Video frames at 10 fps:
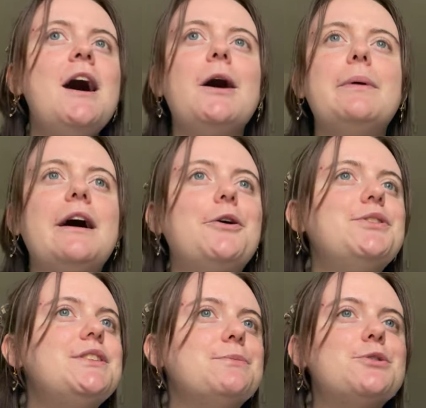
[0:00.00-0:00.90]

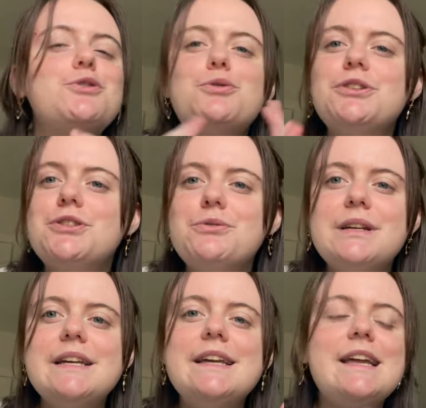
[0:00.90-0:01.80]
about some
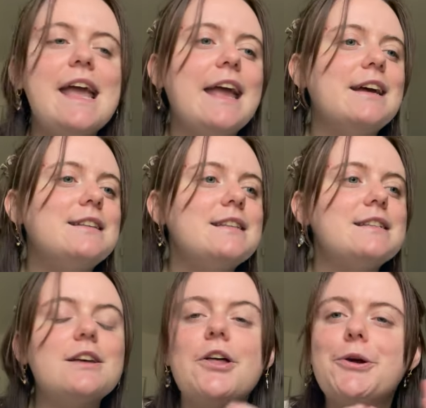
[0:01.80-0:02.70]
sorcery and
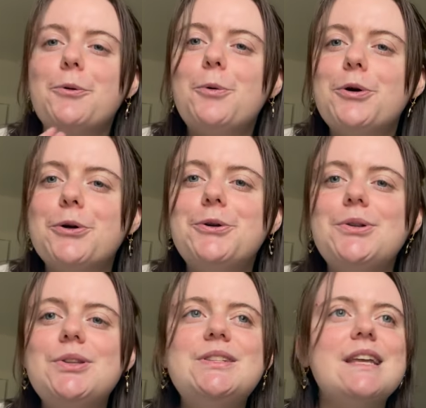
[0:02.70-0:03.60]
these other
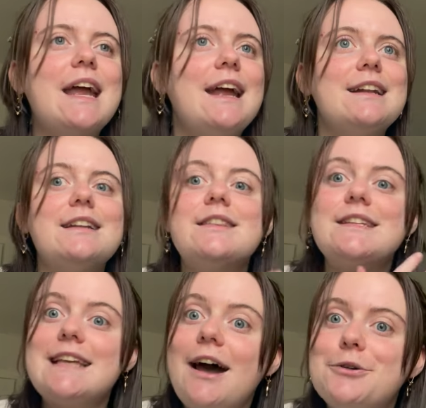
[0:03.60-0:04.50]
worlds and
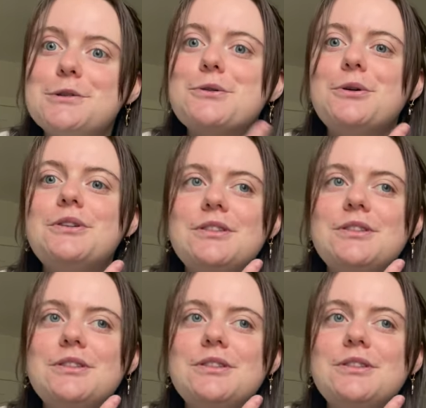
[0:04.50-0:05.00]
this house